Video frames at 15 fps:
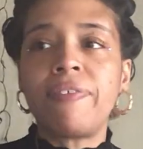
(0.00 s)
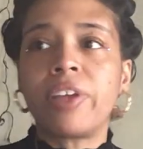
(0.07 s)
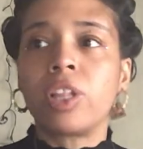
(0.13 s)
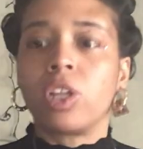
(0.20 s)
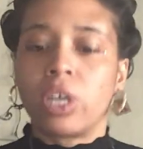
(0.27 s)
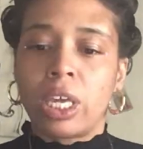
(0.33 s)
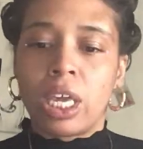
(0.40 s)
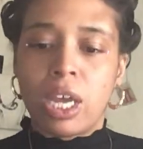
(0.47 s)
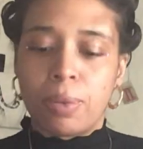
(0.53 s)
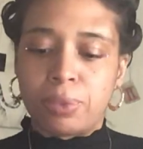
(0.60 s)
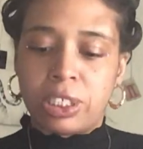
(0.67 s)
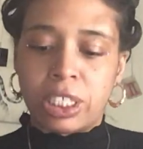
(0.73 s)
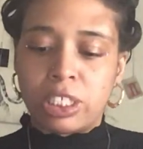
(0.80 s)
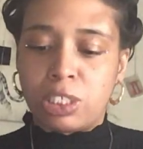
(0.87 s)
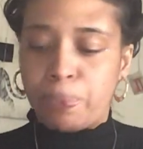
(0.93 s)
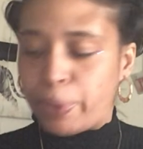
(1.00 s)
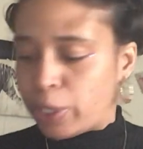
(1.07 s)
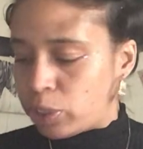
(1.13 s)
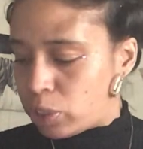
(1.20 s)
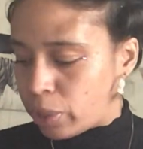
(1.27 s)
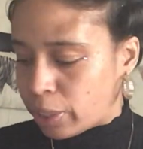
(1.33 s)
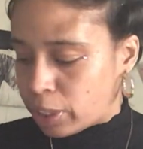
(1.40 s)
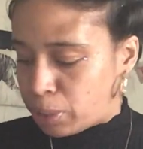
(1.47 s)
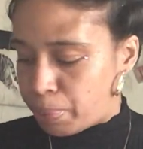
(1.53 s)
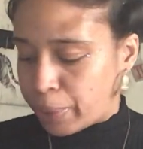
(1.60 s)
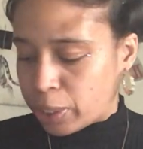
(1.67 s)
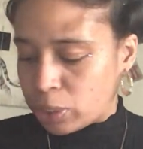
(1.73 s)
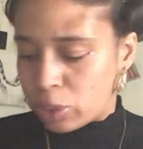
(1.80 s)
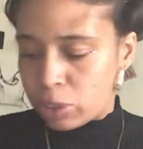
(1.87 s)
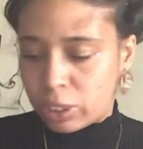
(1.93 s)
even looking up shit,
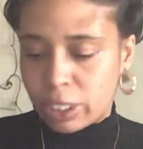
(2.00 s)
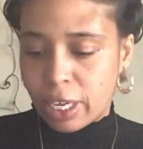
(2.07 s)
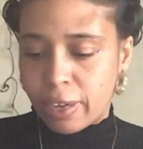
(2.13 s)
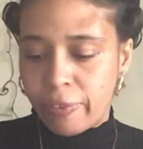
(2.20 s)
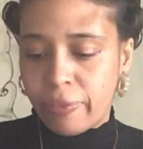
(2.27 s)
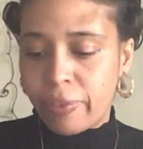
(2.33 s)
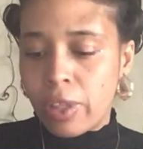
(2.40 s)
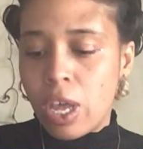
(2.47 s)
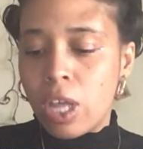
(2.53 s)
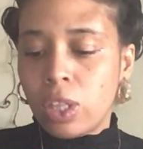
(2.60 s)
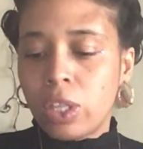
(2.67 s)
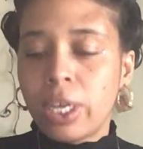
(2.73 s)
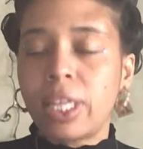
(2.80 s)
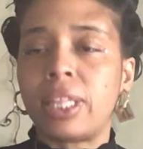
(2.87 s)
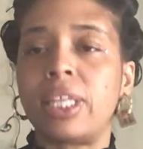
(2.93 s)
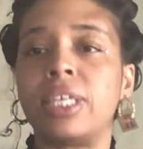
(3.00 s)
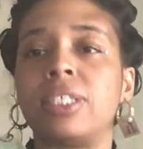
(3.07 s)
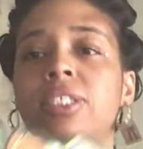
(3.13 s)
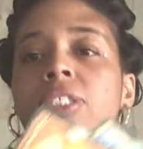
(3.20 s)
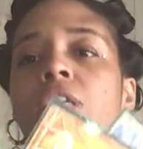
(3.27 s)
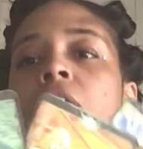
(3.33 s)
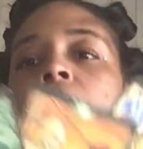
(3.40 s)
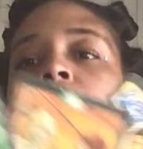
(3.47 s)
spiritual stuff. Look at this.